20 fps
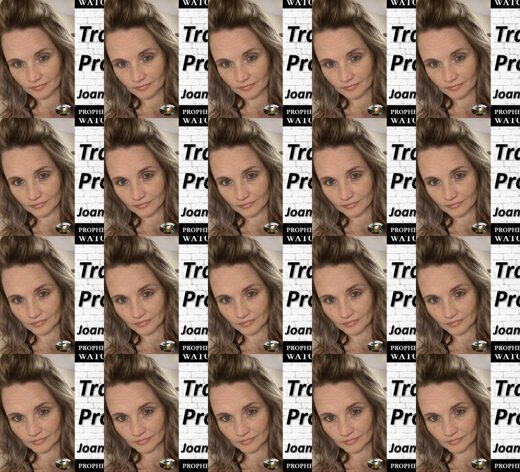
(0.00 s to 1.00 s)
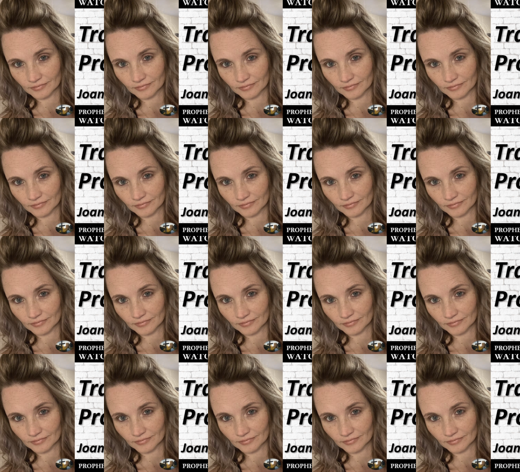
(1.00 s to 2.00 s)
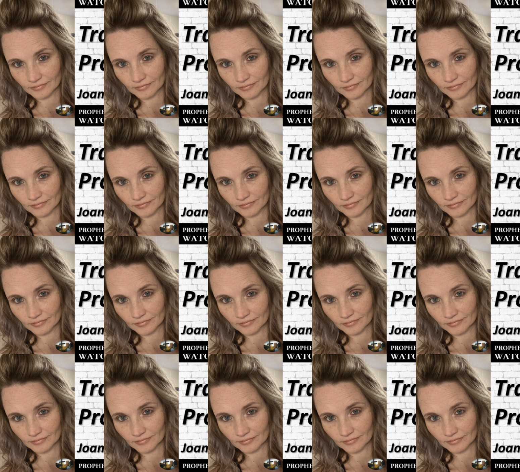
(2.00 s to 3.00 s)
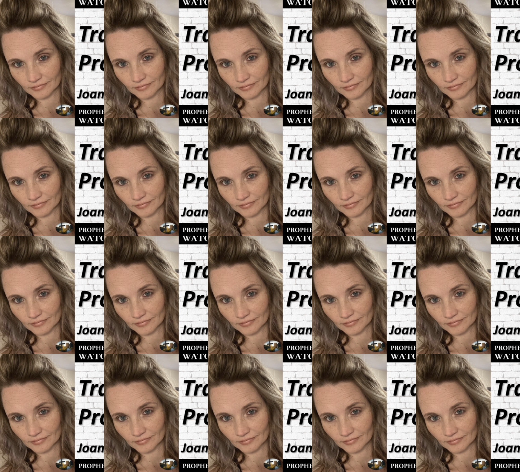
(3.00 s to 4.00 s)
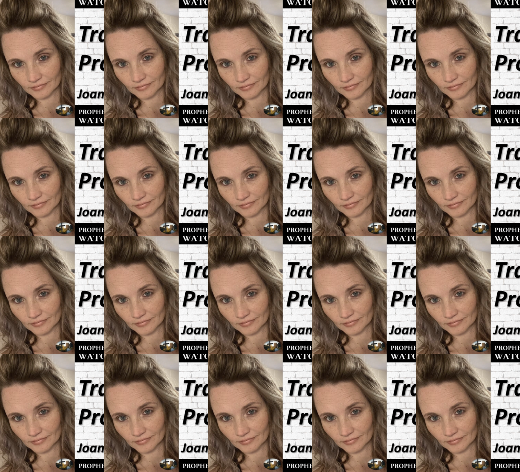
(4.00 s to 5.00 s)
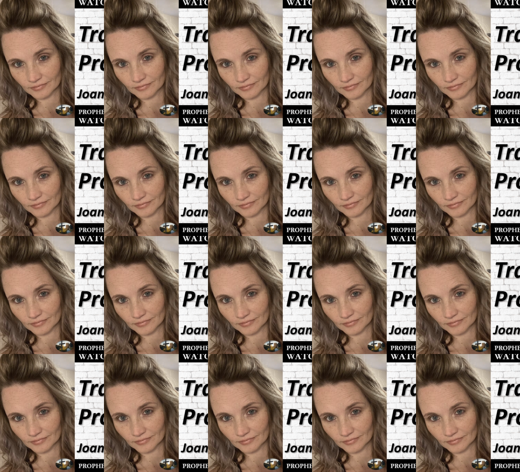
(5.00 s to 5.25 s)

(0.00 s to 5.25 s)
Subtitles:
[no speech]